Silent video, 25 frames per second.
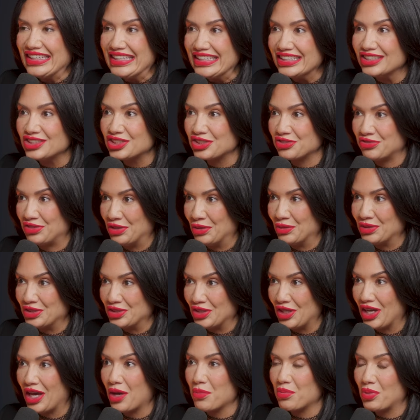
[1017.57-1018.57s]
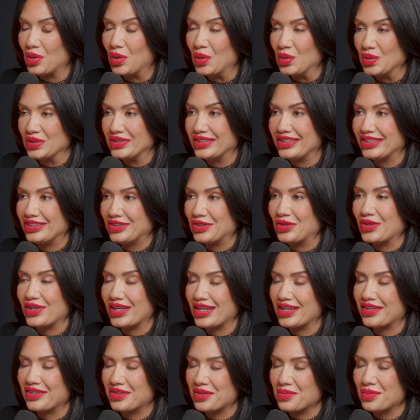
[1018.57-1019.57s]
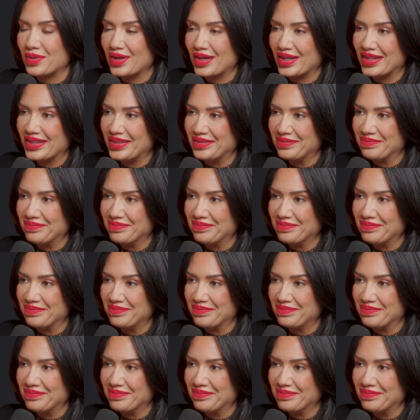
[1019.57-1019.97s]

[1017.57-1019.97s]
each of you is upholding your end of the bargain.